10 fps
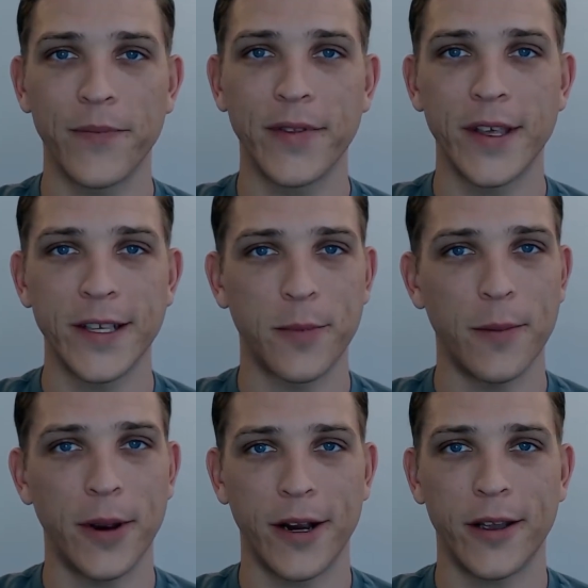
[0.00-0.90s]
These
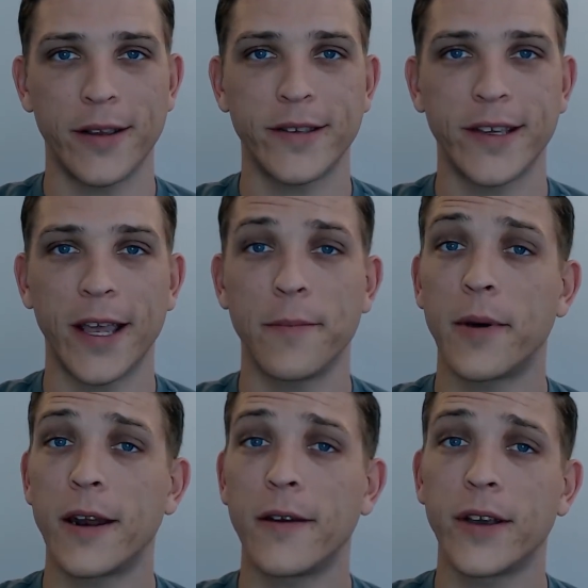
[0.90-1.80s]
barbarians gain
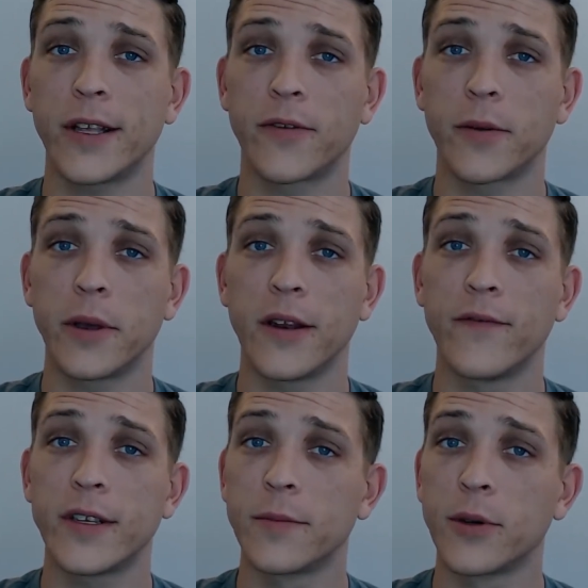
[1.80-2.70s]
benefits from
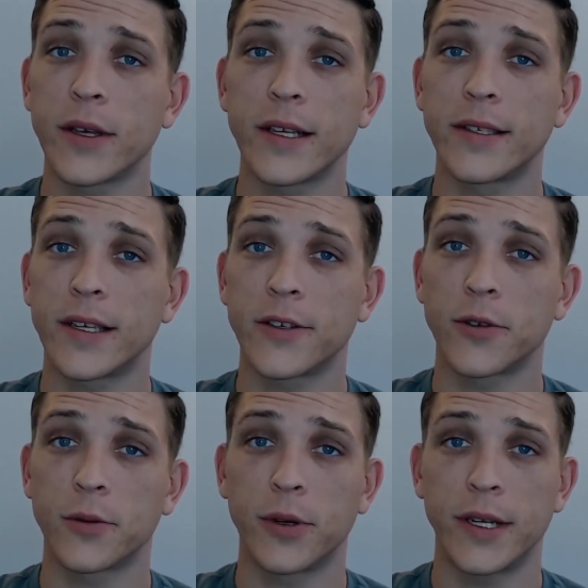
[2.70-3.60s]
invisible
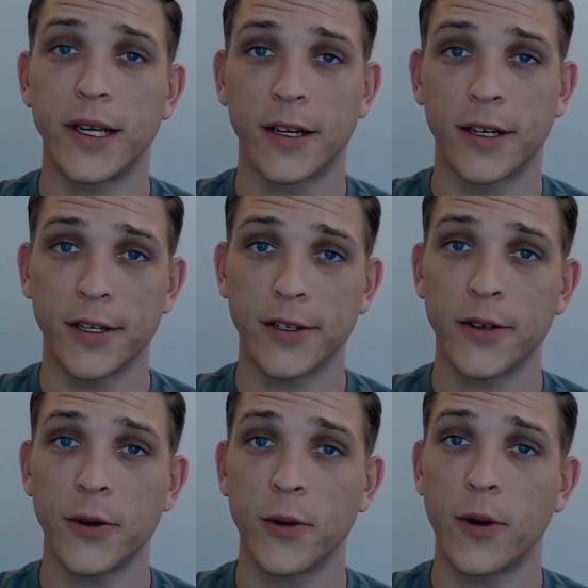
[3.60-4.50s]
ancestral protectors
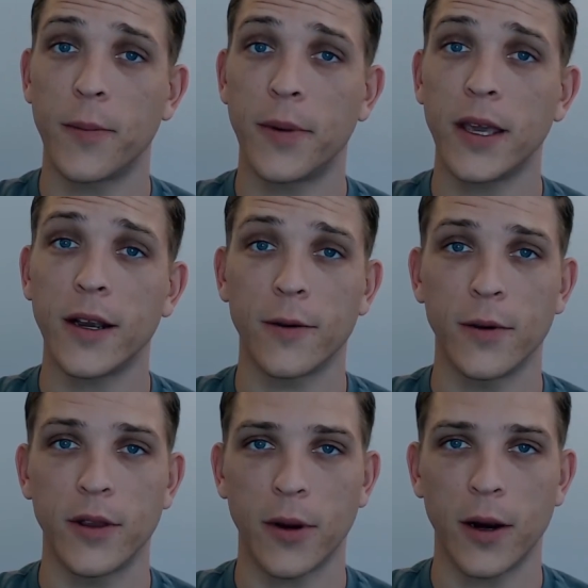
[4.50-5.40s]
who appear when
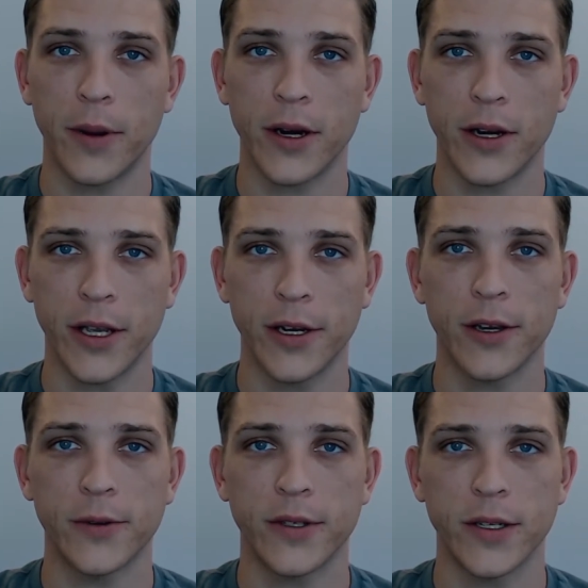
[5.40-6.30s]
the barbarian
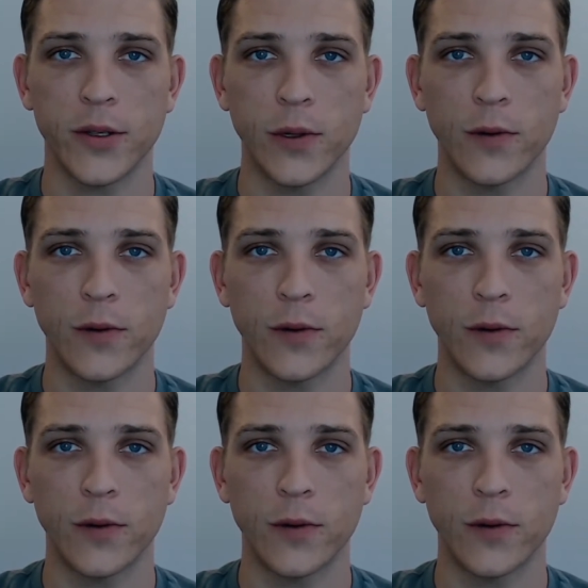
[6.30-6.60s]
goes into a